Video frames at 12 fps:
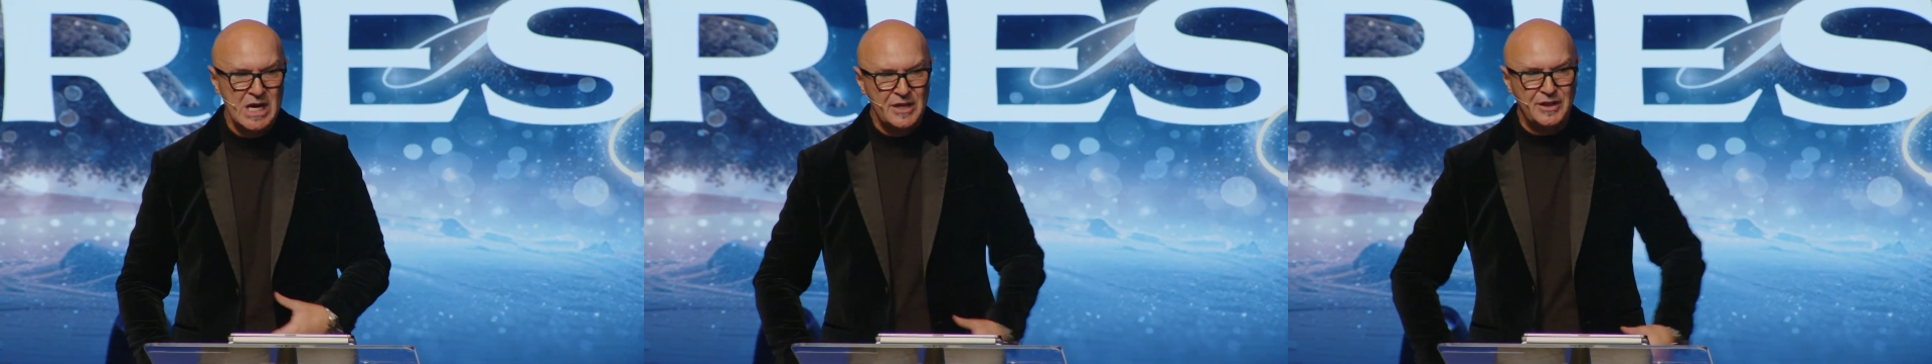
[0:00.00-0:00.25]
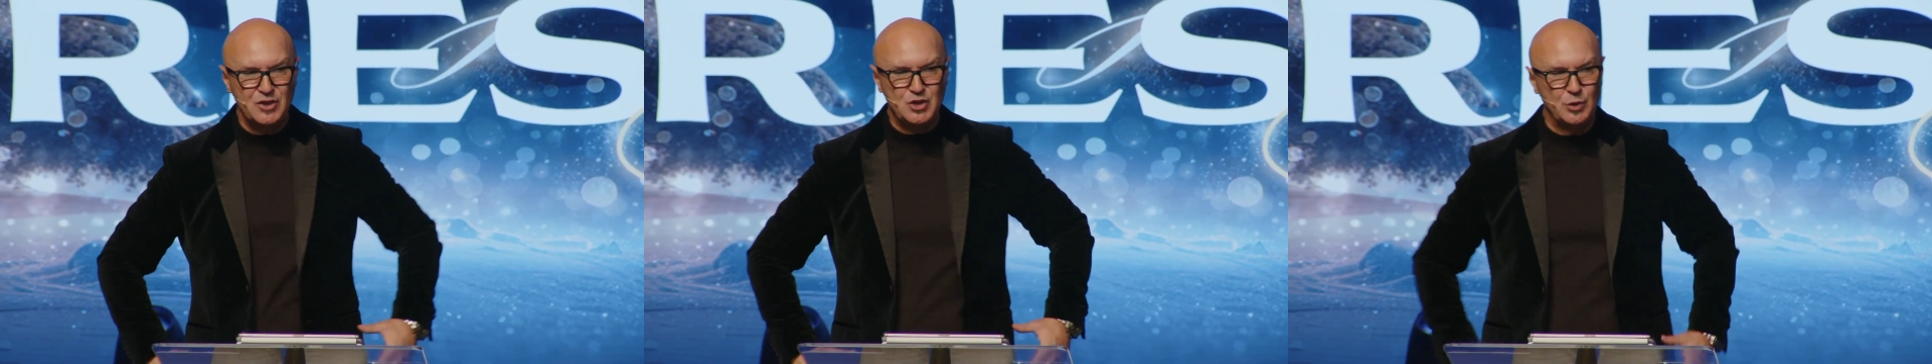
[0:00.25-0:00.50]

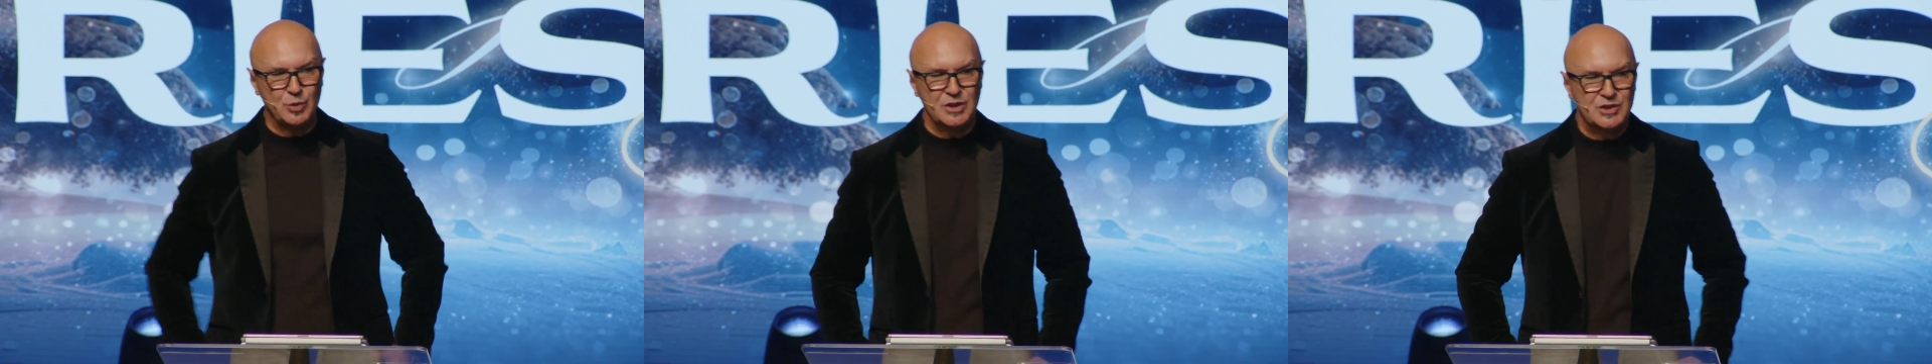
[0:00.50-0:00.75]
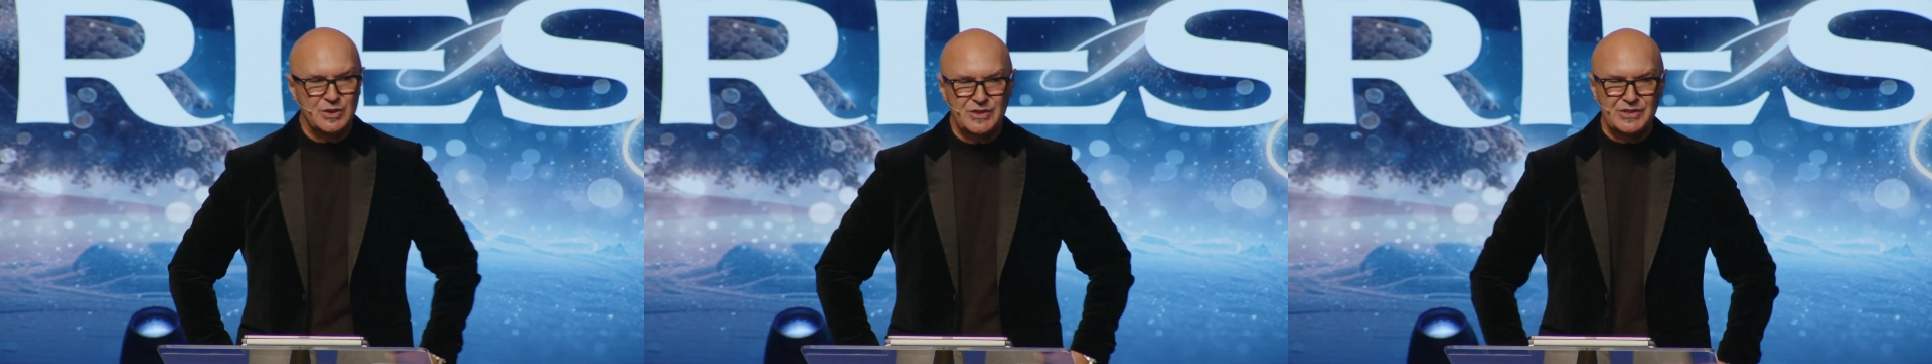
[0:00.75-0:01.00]
that you were
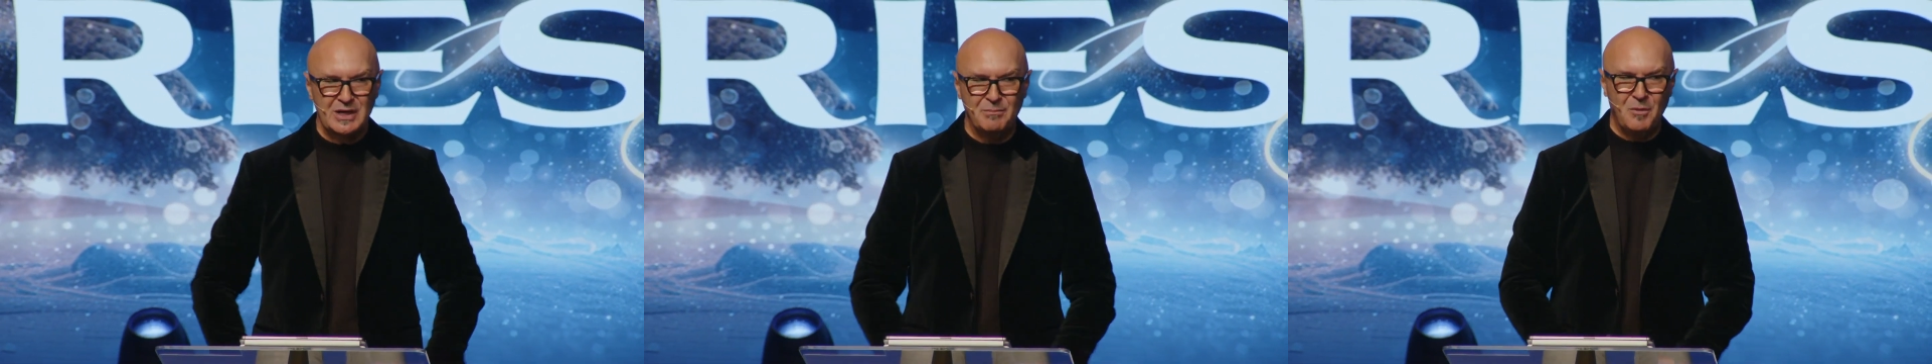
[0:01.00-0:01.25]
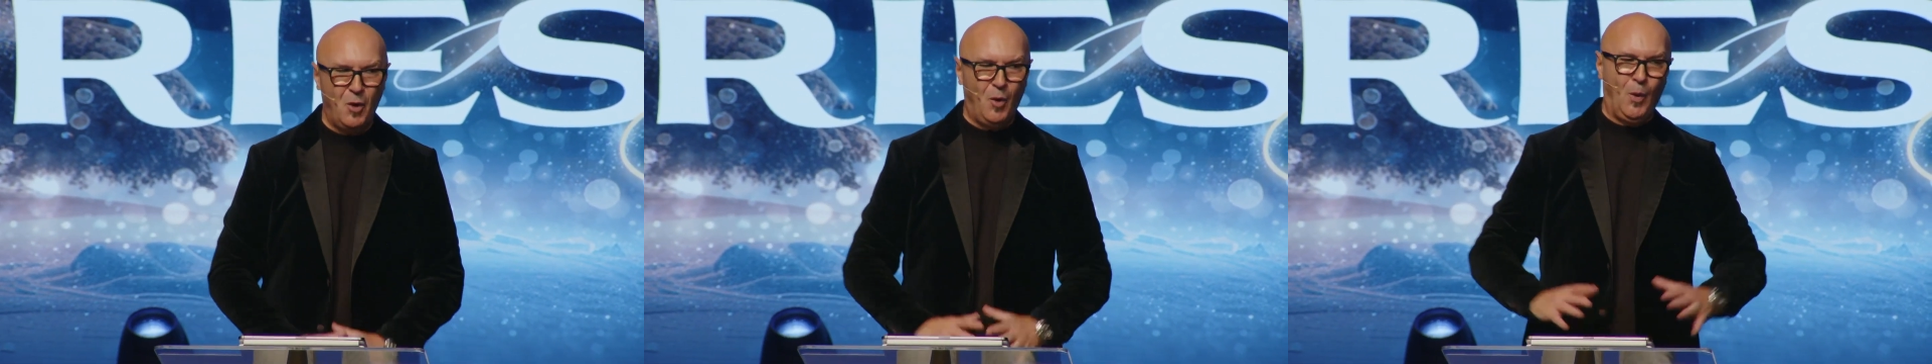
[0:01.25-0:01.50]
just
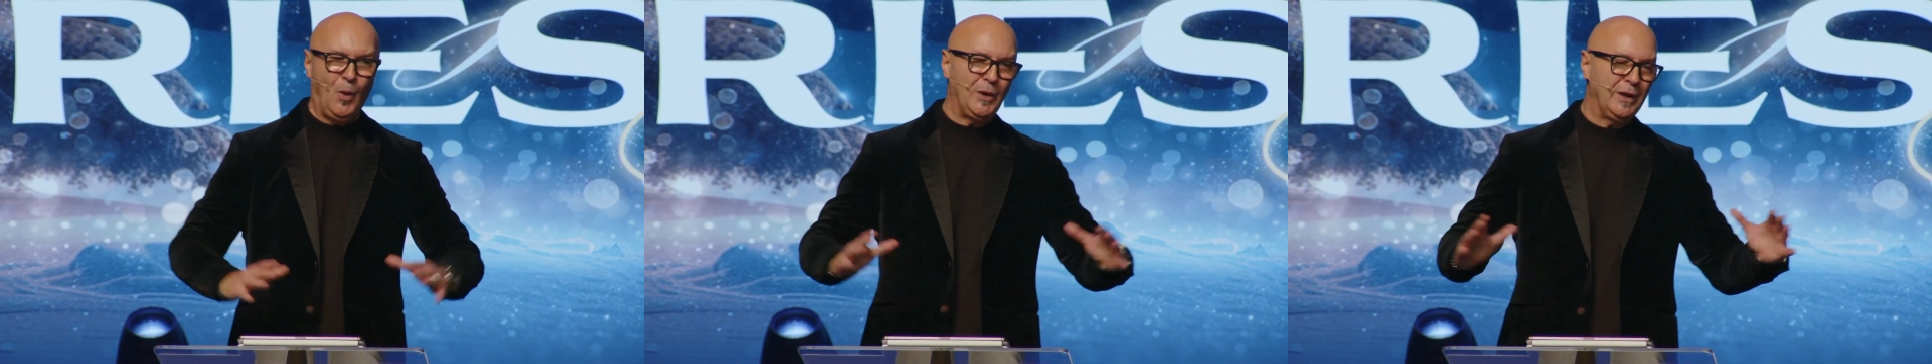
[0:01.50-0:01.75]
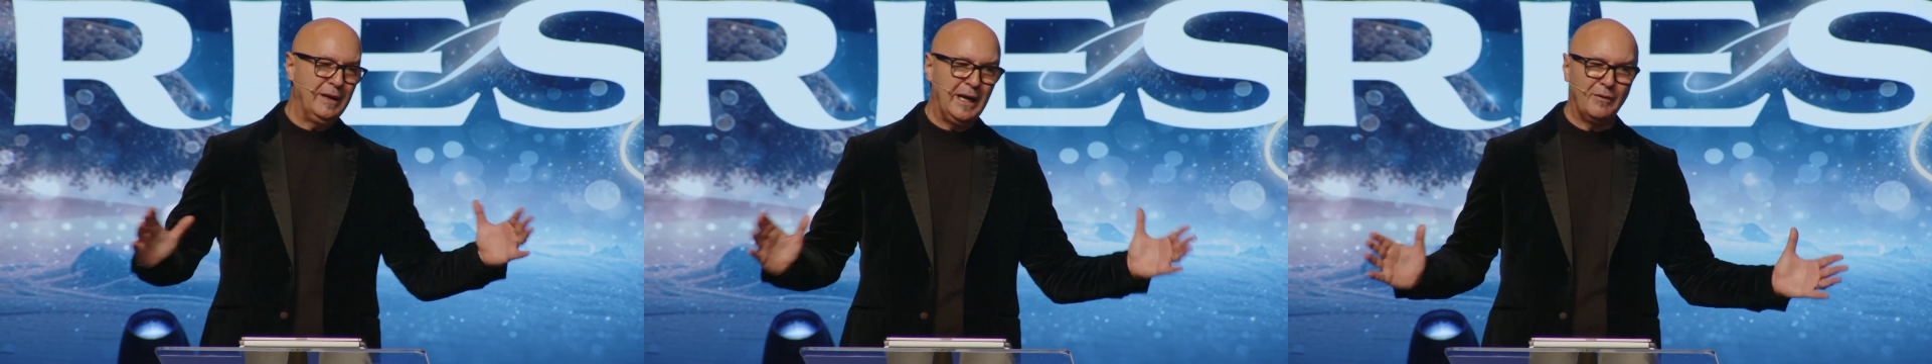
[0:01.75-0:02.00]
some
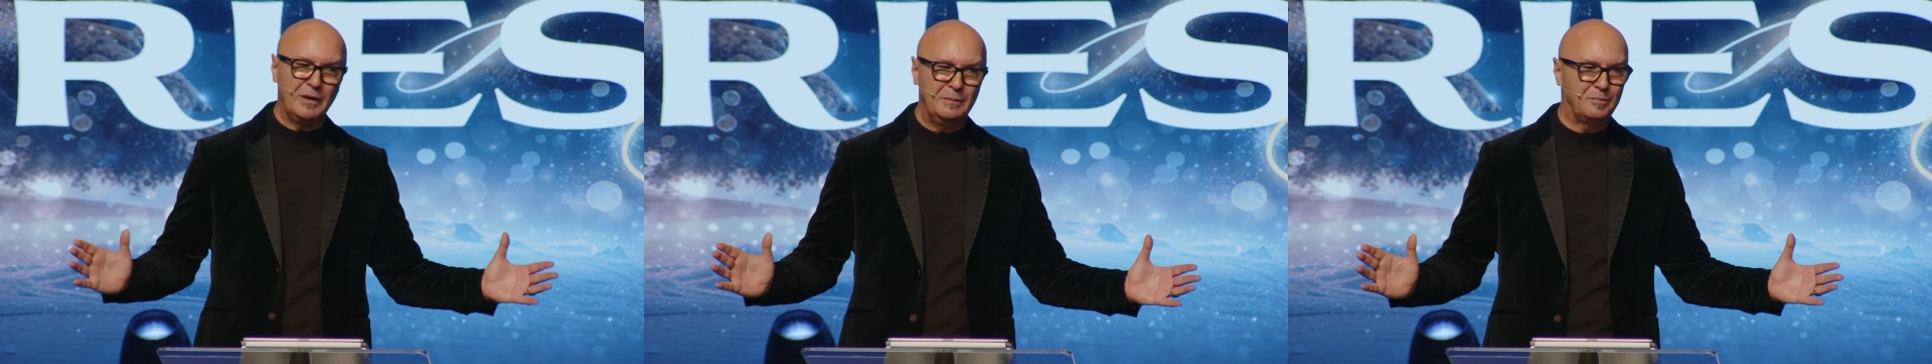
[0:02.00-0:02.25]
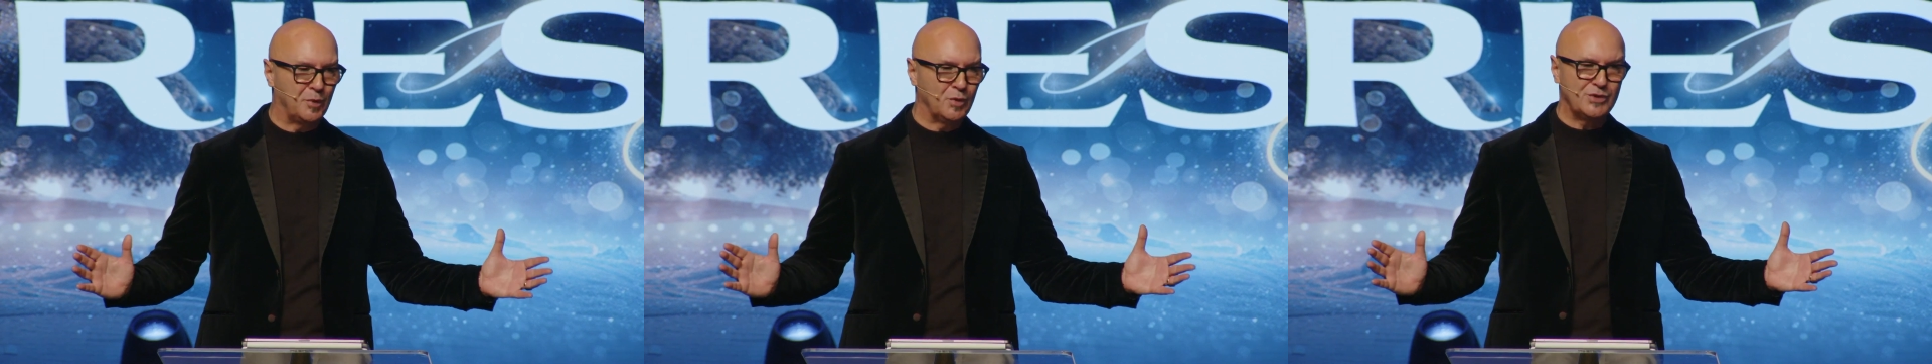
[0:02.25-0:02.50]
ordinary
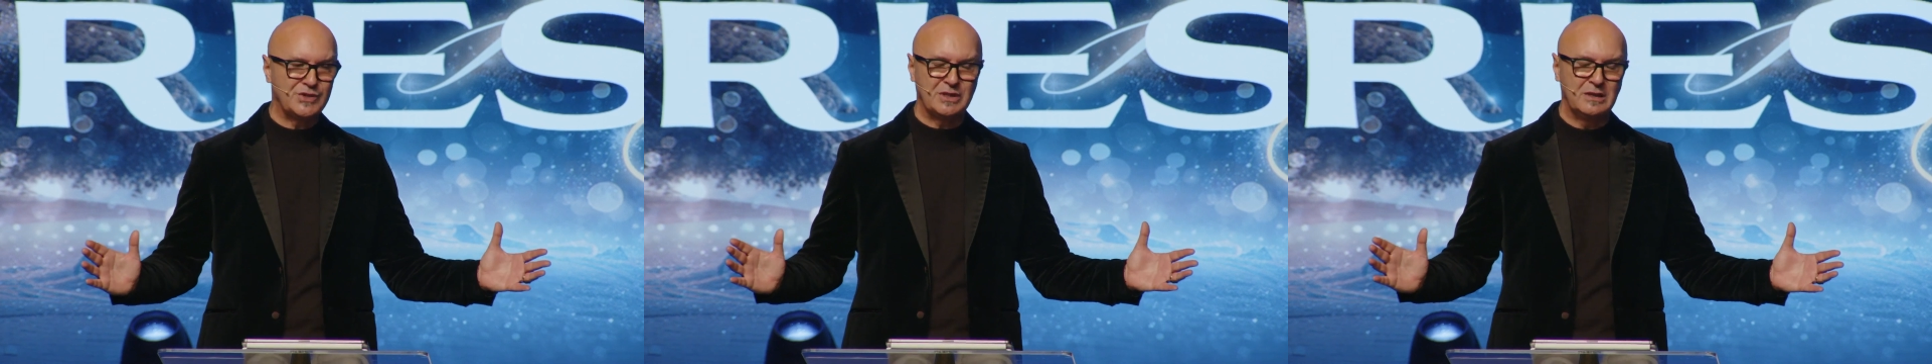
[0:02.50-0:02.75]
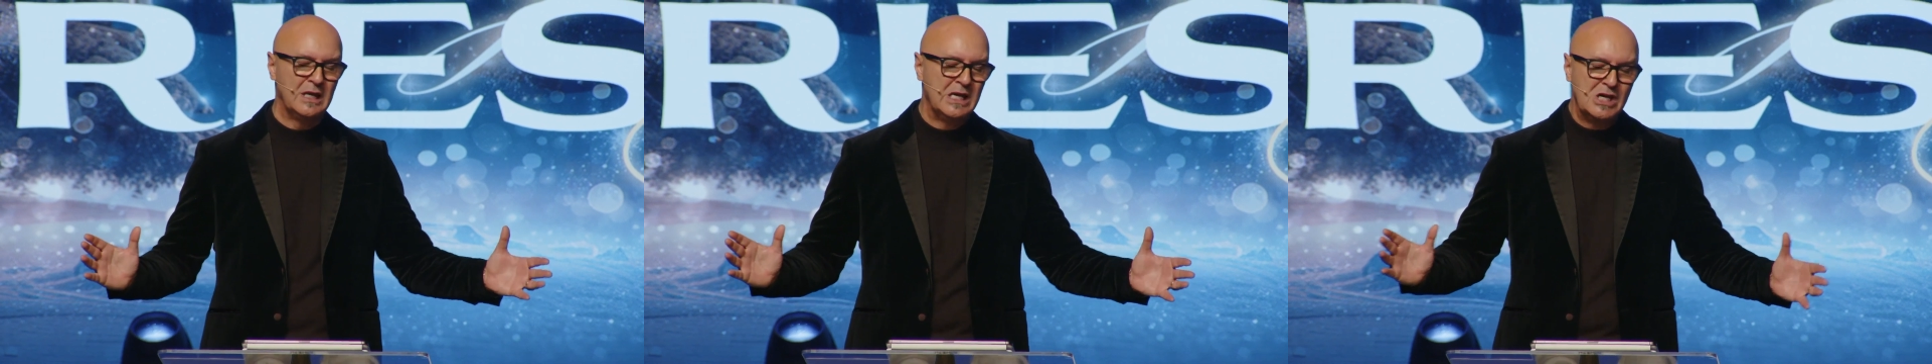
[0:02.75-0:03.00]
person